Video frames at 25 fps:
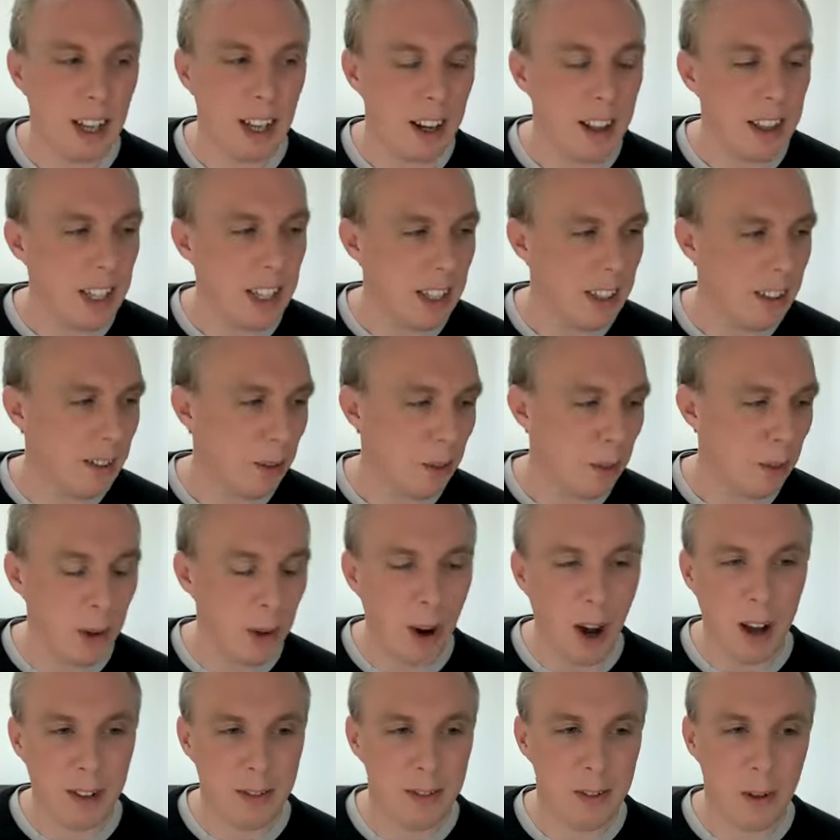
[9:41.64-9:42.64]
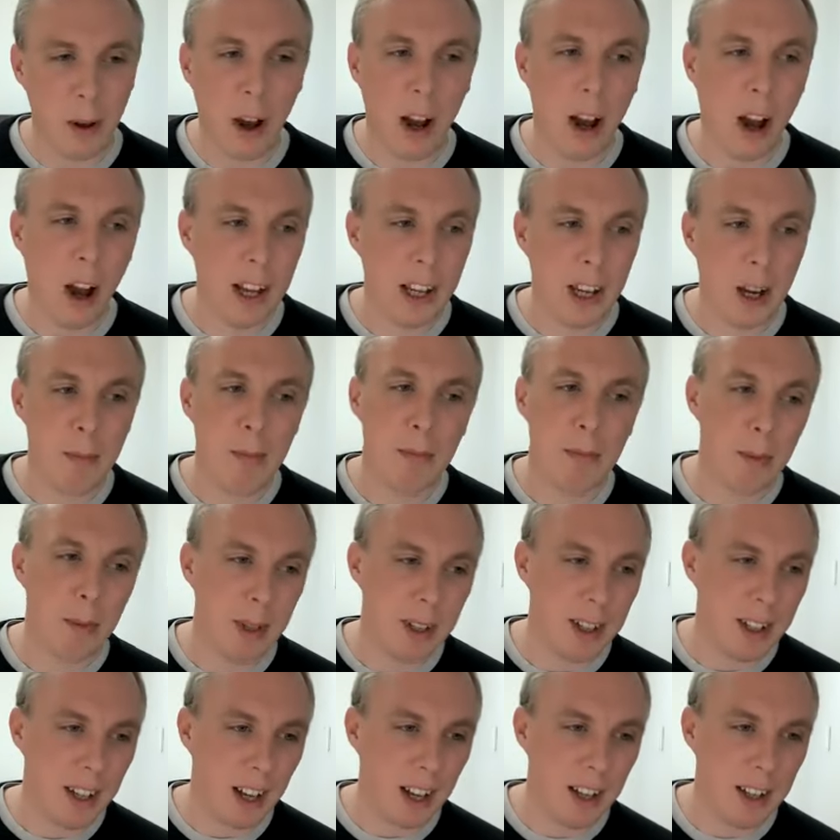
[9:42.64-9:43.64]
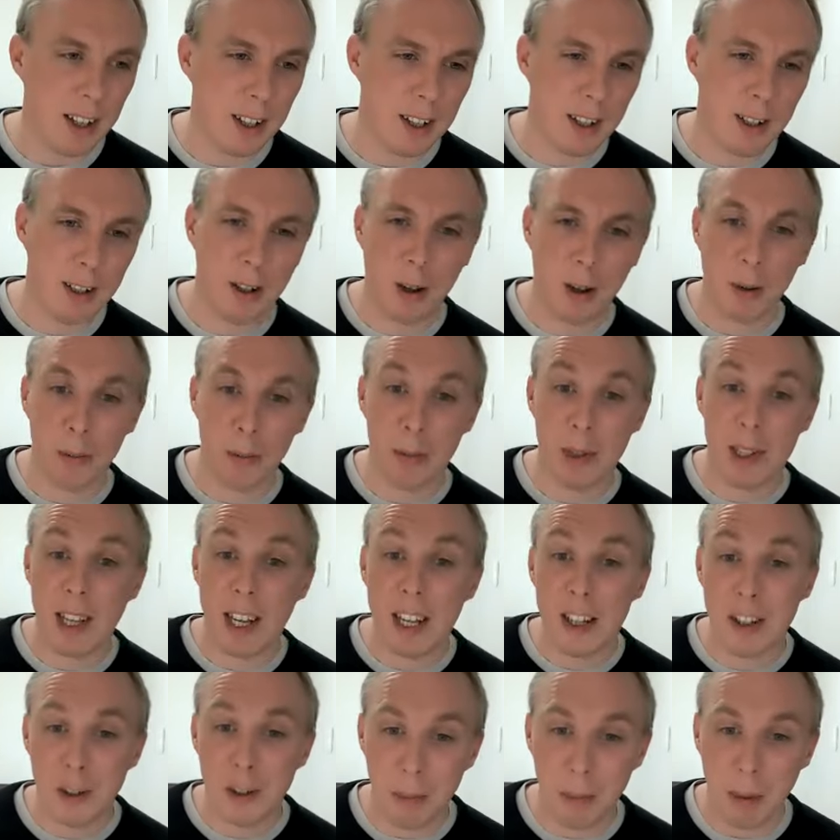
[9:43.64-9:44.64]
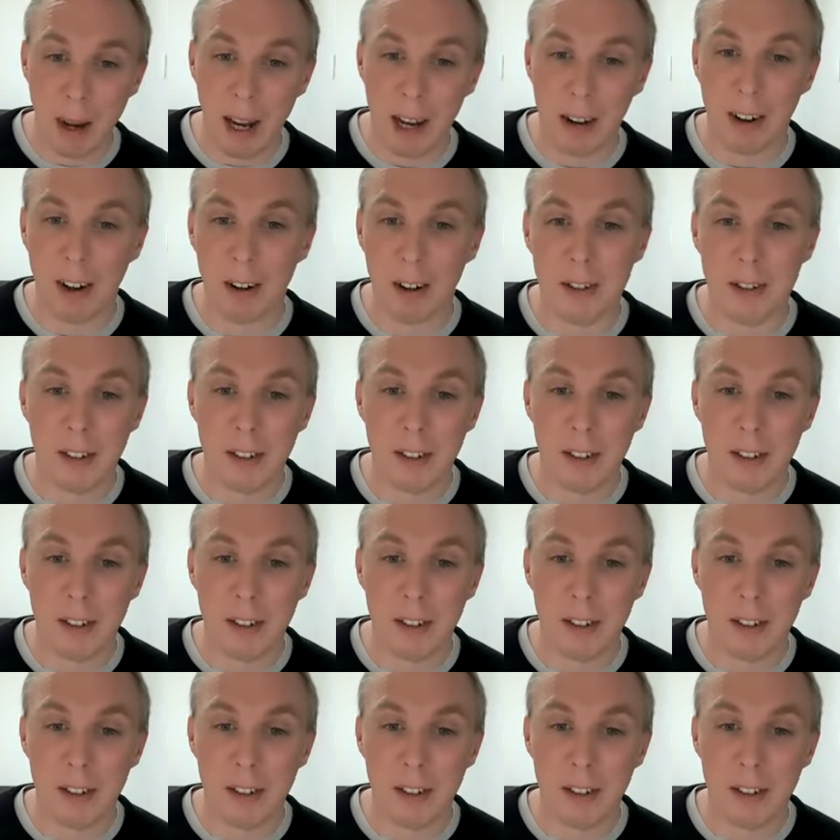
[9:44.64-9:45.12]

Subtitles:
I think, well, I come from a computational background.